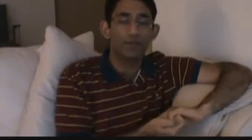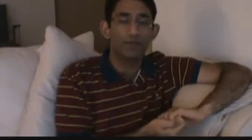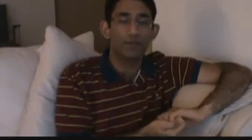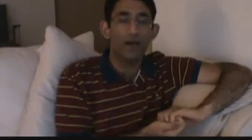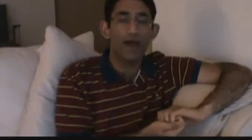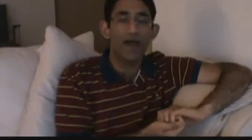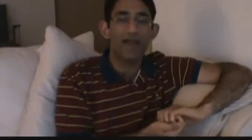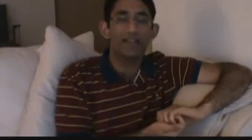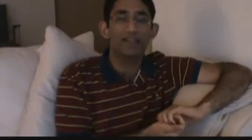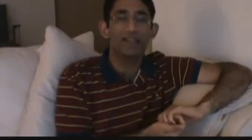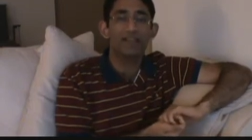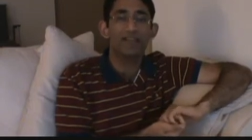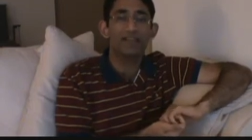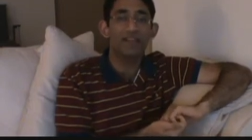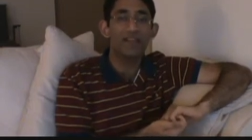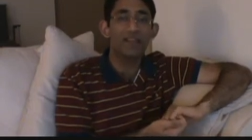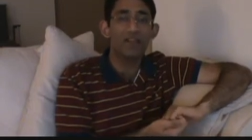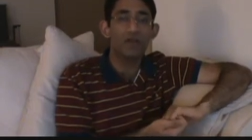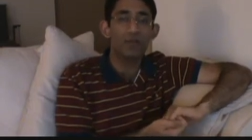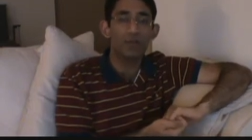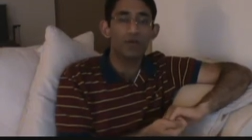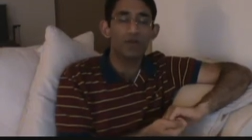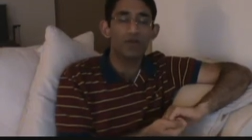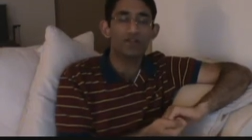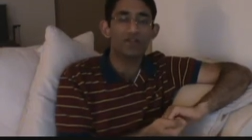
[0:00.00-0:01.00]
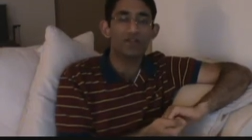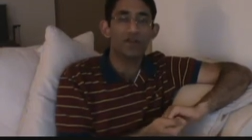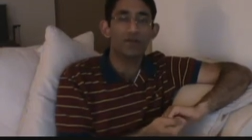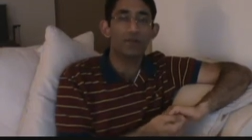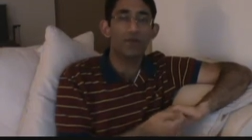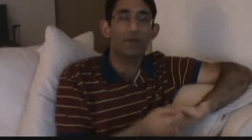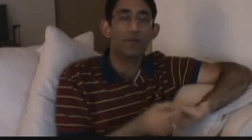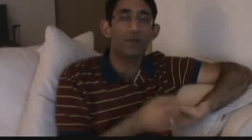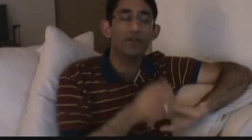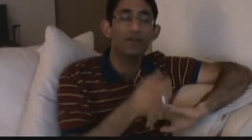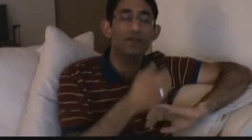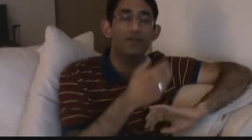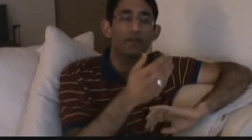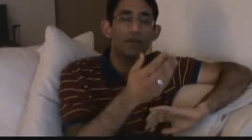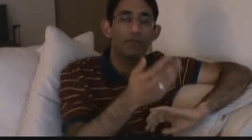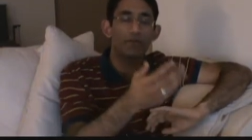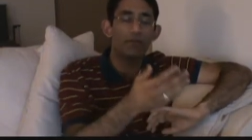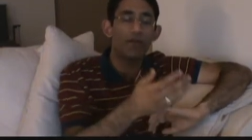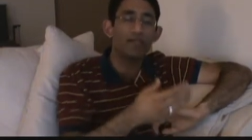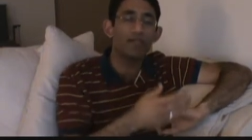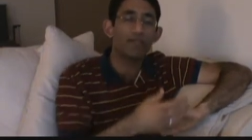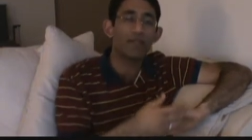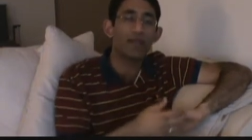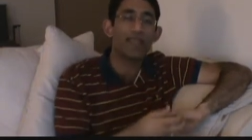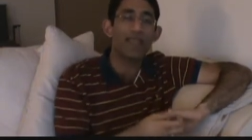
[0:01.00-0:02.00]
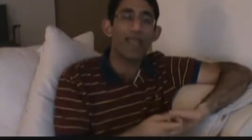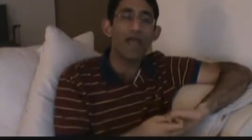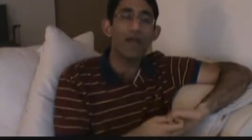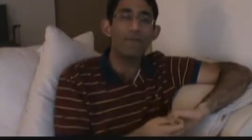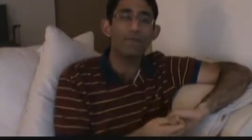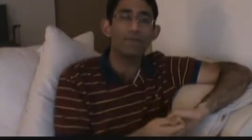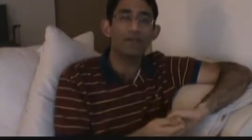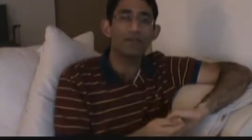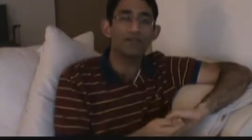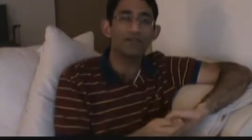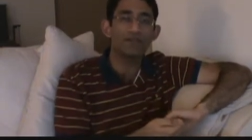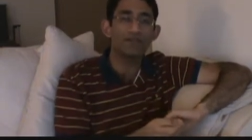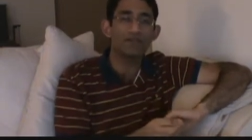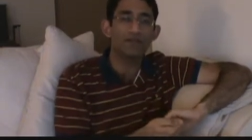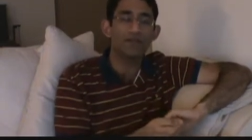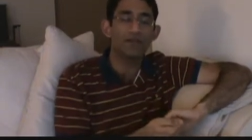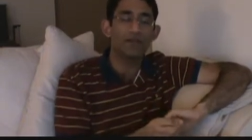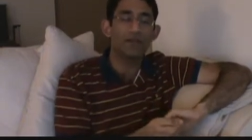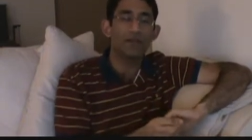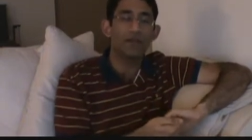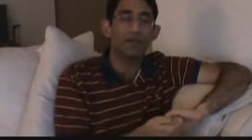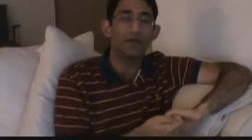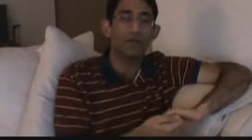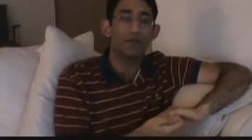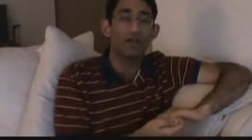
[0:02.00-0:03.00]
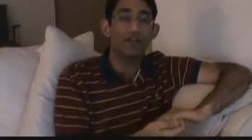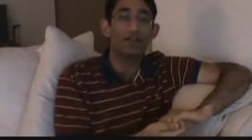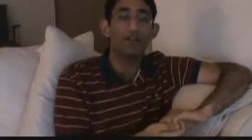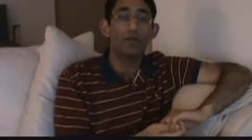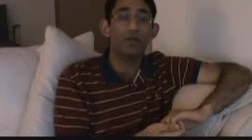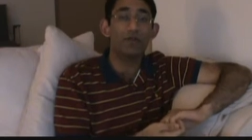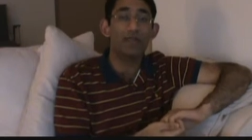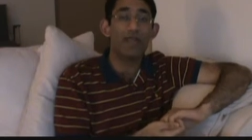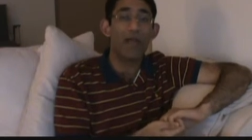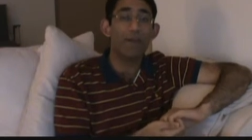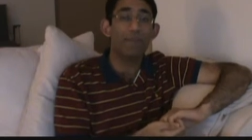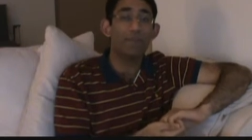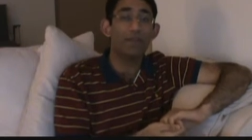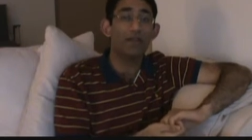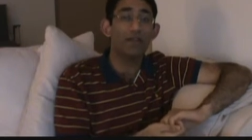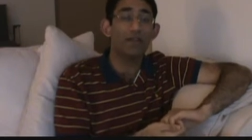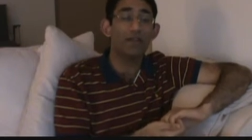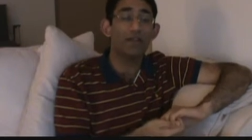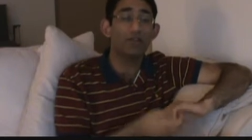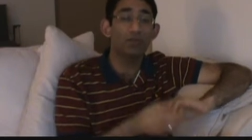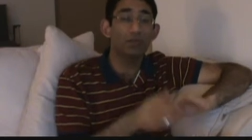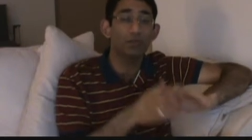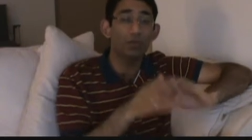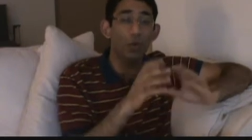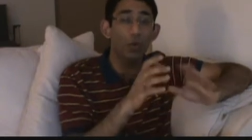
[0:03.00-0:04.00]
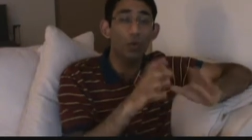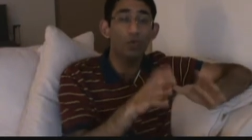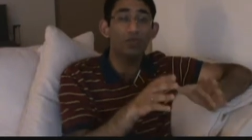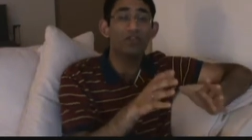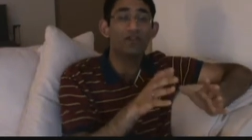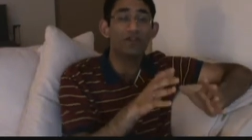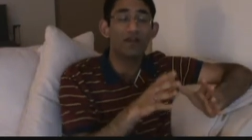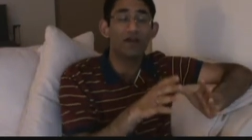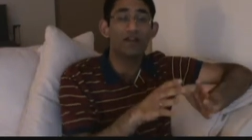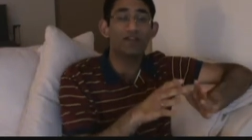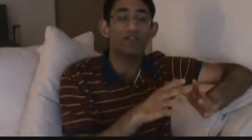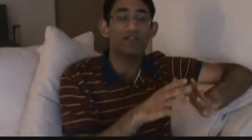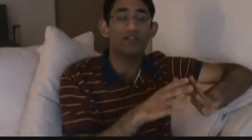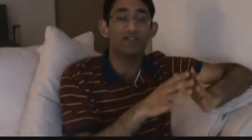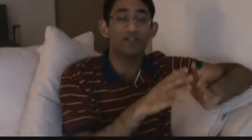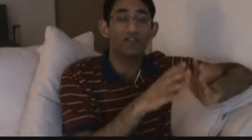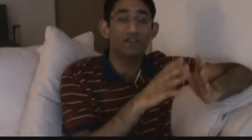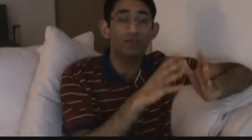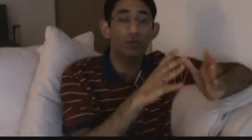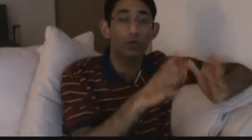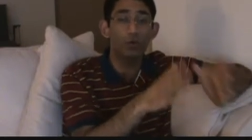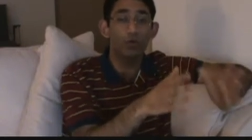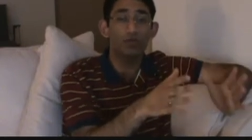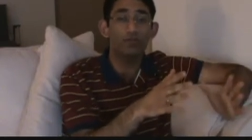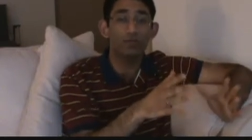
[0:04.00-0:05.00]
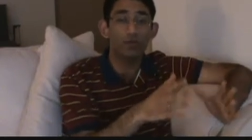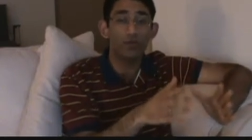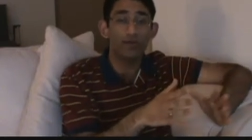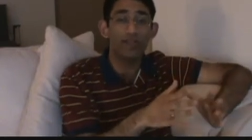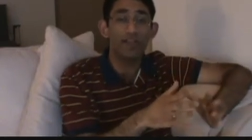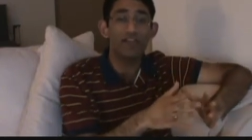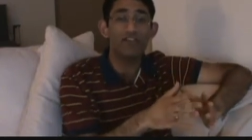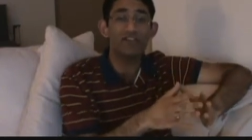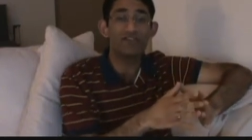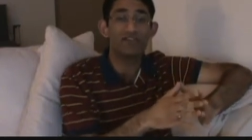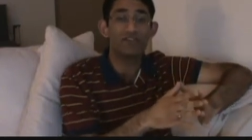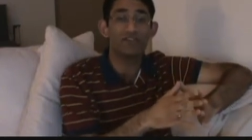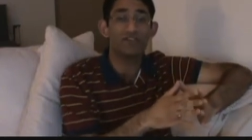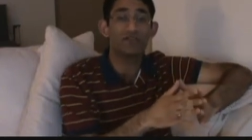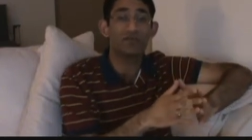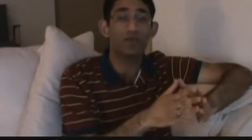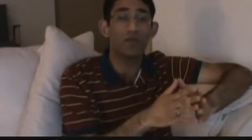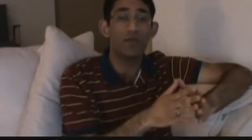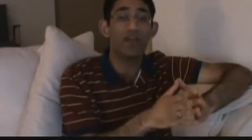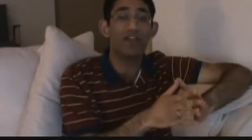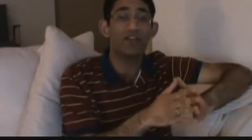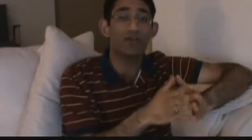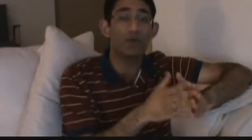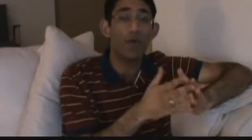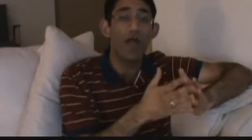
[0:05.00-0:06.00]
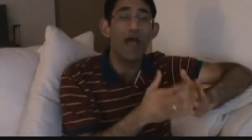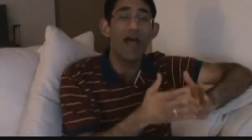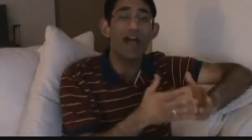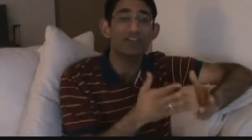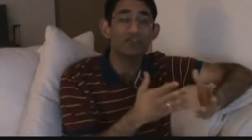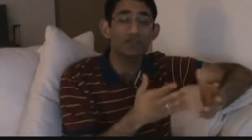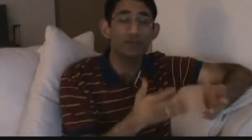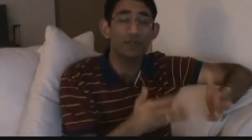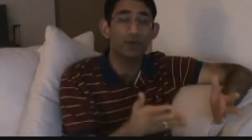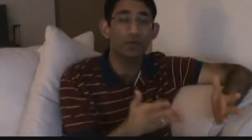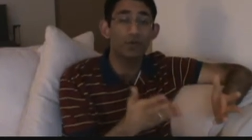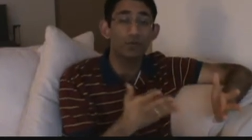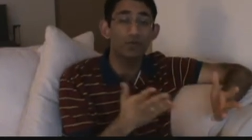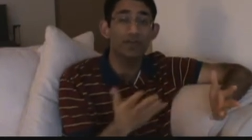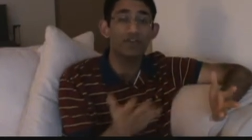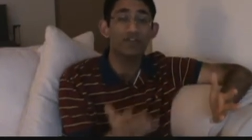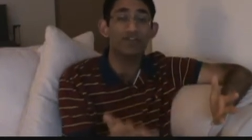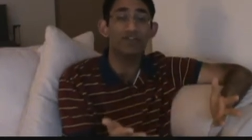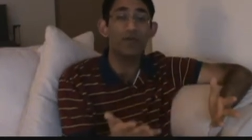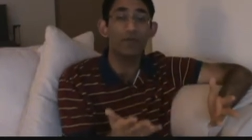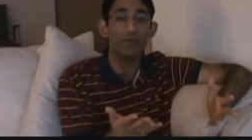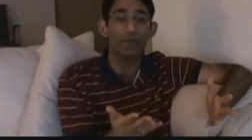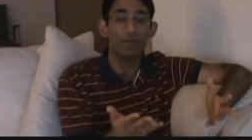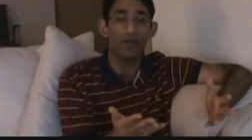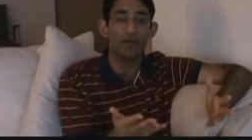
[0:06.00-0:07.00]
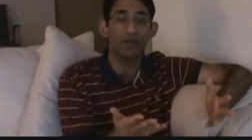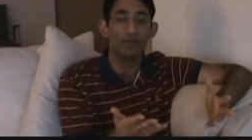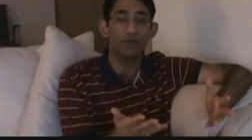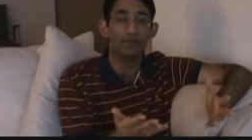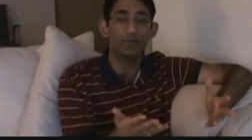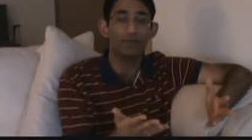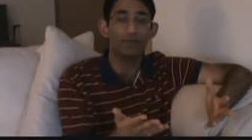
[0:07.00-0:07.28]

buy the keywords and when we run the campaigns, run your campaign in those countries, in those locations where you actually do the shipment.